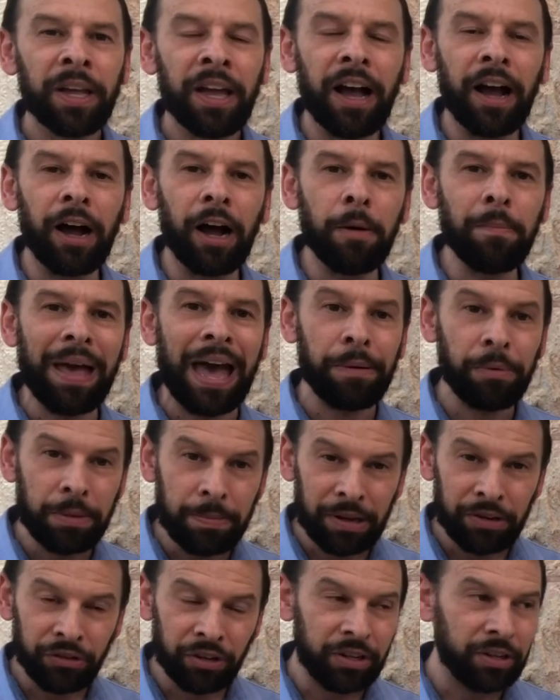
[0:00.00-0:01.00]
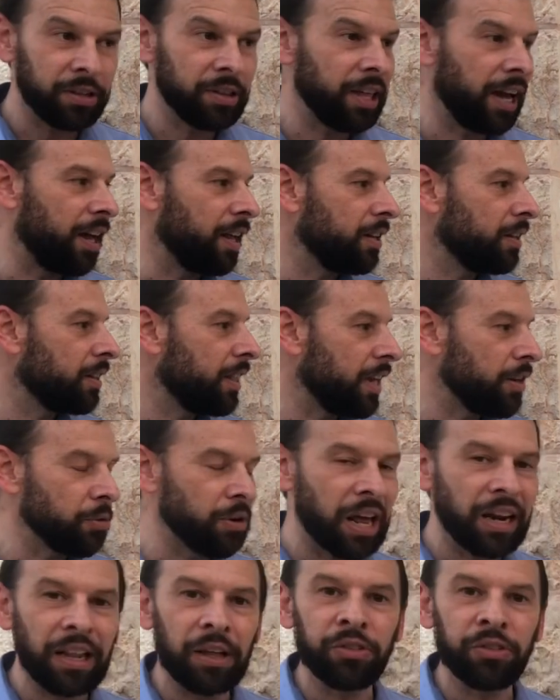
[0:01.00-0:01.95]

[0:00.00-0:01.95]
And we mentioned that you're not